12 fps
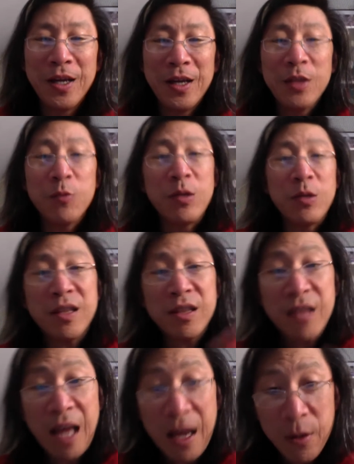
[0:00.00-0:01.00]

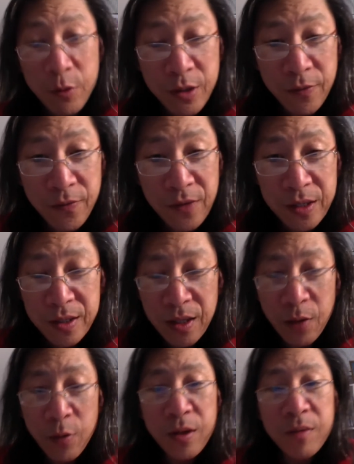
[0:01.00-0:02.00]
3,000 feet is
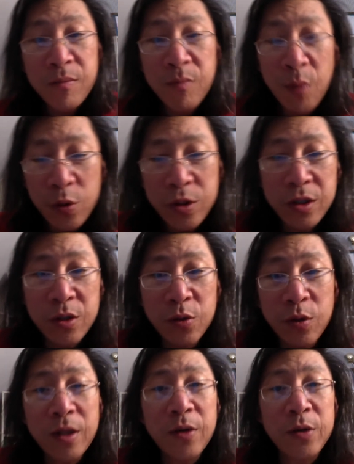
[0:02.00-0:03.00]
lower than most
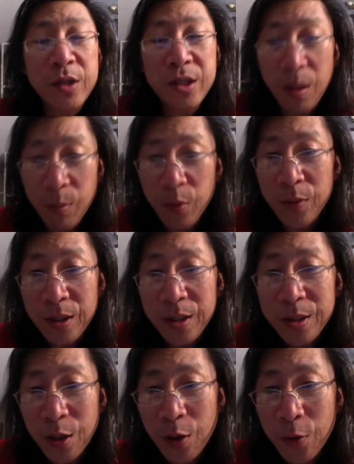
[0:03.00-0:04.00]
nuclear
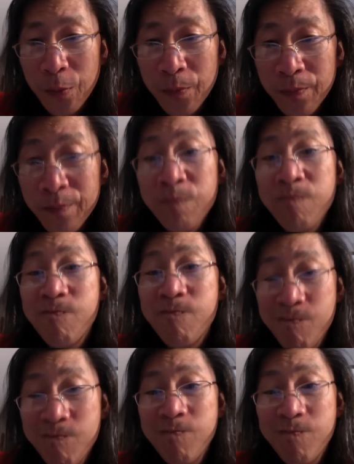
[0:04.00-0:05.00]
submarines go.
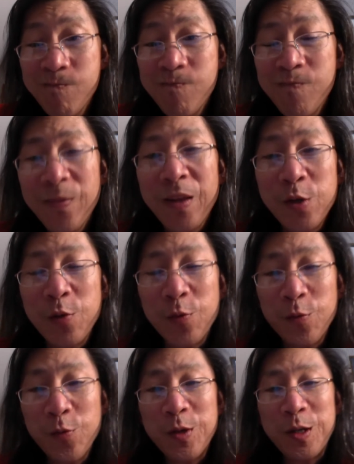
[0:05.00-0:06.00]
It's
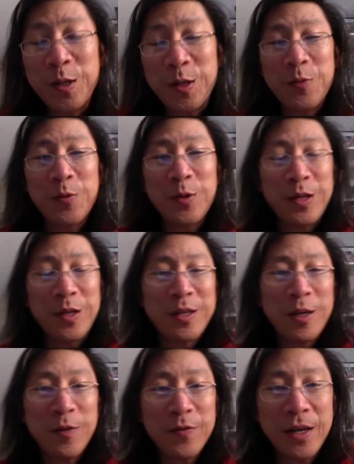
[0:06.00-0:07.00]
really, really
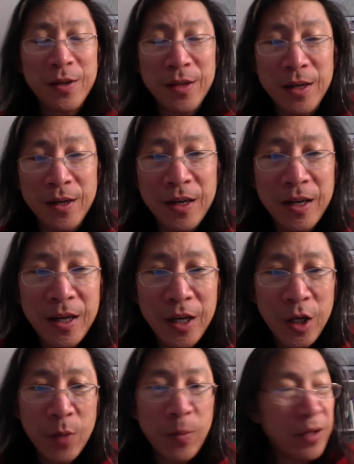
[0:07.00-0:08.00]
tough down there.
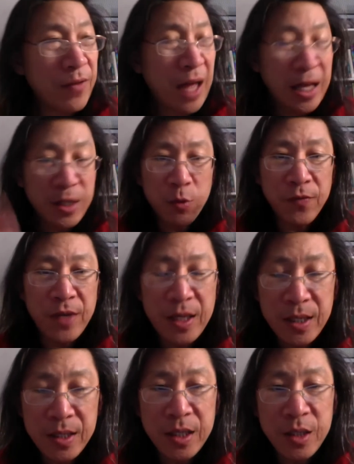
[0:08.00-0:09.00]
But that's what
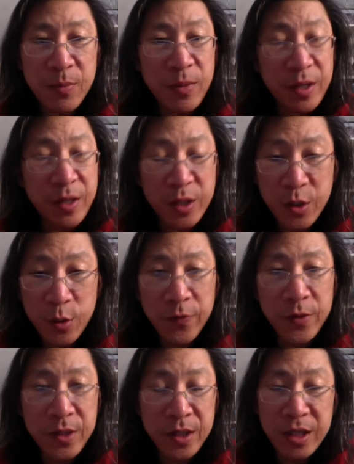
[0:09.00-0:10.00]
Venus is. But the
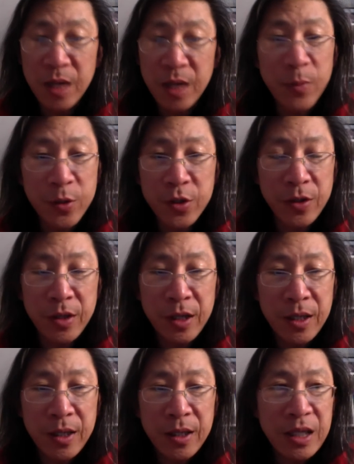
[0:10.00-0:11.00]
surface, the temperature,
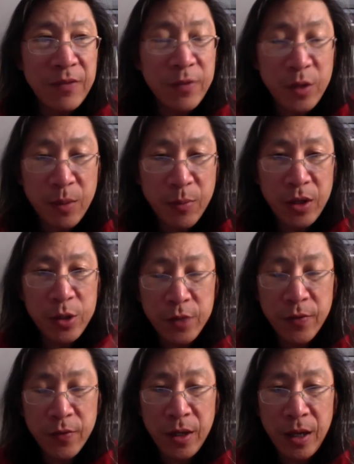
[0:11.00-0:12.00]
even though the pressure is
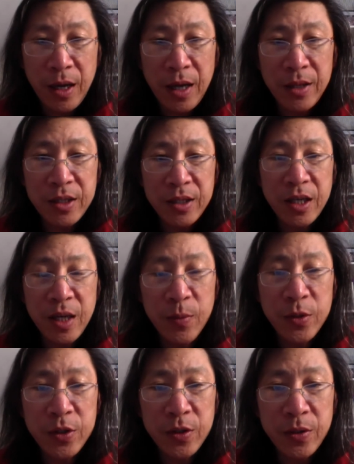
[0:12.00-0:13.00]
very high, the
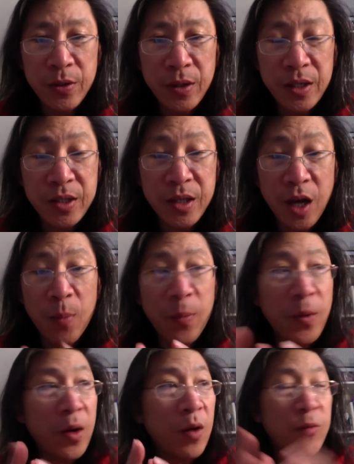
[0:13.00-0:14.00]
temperature is up
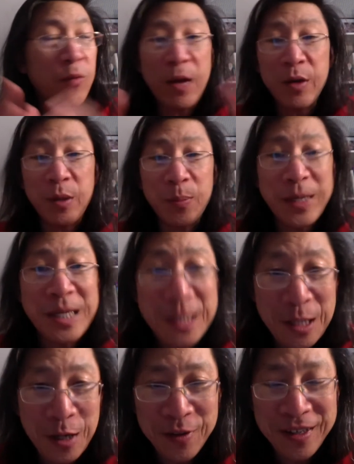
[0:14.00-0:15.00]
around a
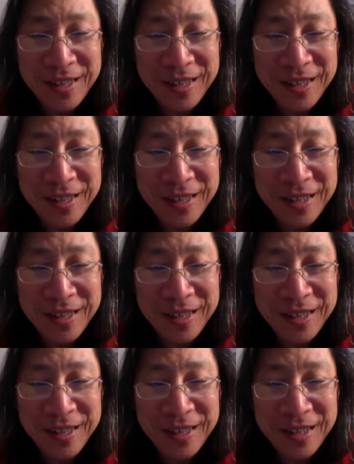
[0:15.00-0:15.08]
pizza oven,